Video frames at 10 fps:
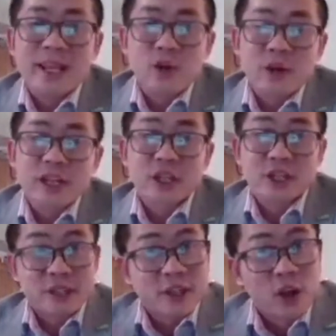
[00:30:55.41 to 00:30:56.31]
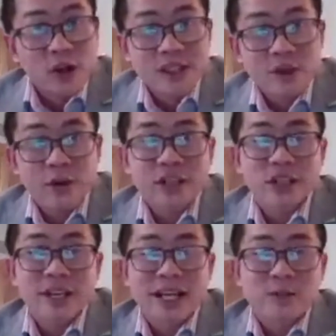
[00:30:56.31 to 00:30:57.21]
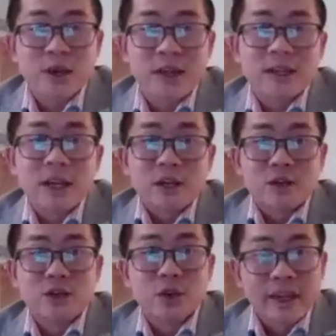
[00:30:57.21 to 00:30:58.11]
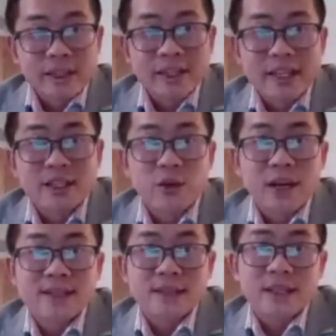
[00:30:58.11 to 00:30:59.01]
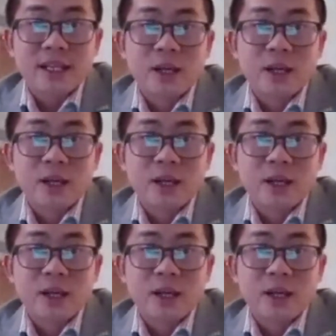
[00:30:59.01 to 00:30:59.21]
it will encourage the young generation as well to show interest.